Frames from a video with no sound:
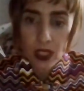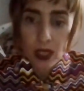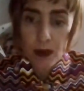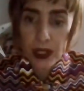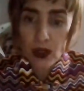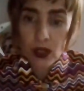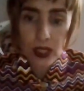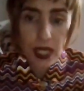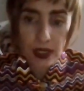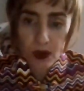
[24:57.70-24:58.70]
because
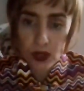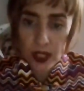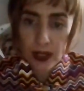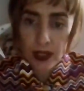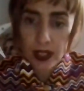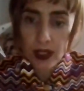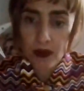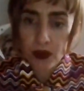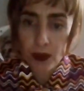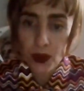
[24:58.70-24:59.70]
that's what I hear
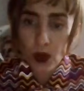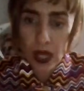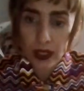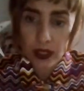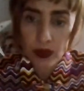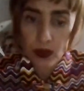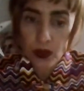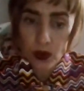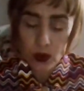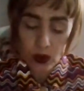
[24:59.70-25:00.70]
from you, Angela
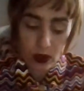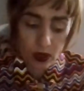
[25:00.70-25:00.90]
Rose.